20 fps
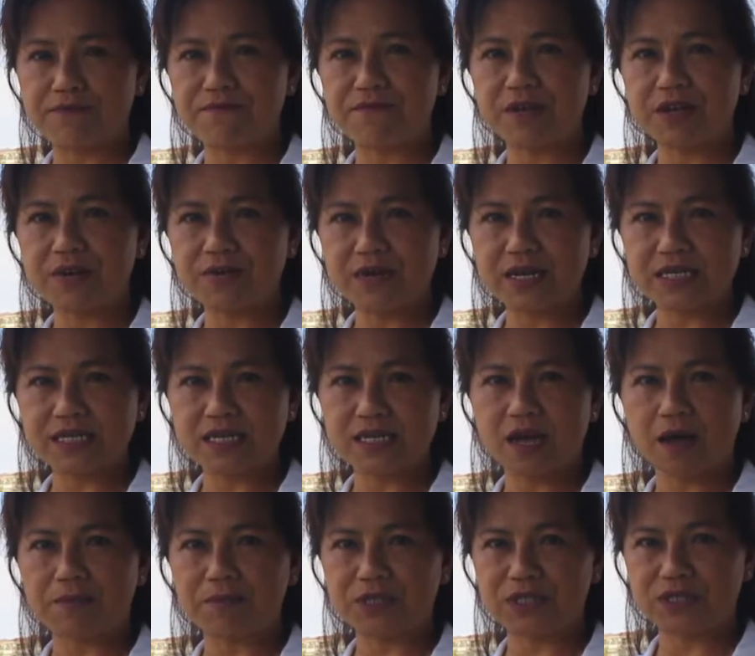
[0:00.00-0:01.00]

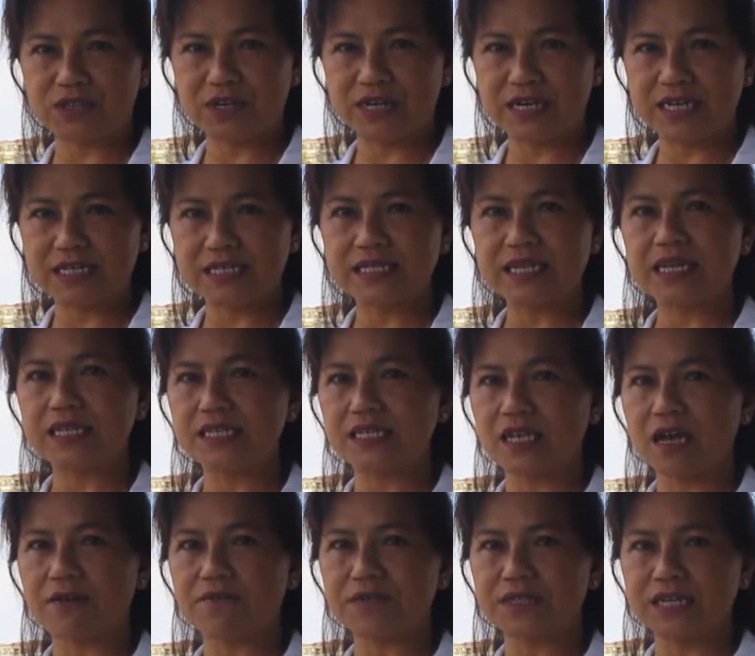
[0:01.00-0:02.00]
fundraising opportunities and
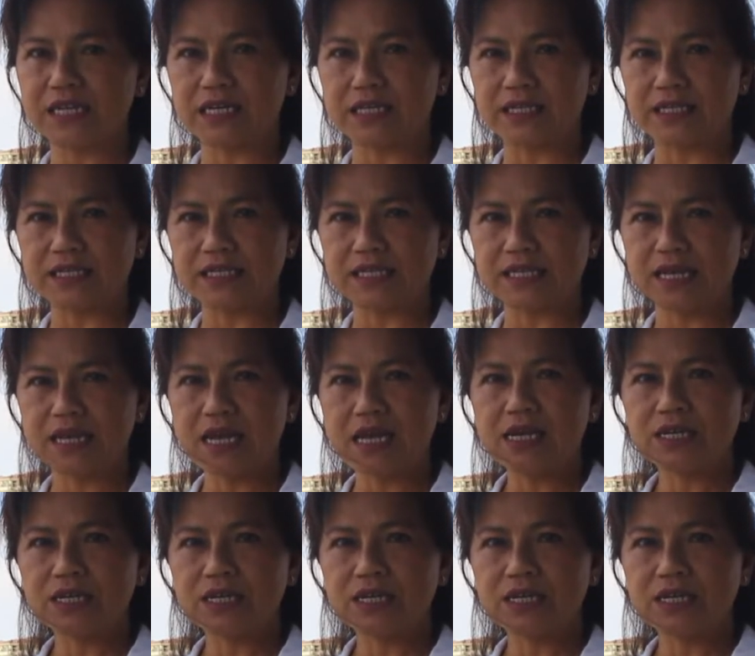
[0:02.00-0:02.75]
soft skills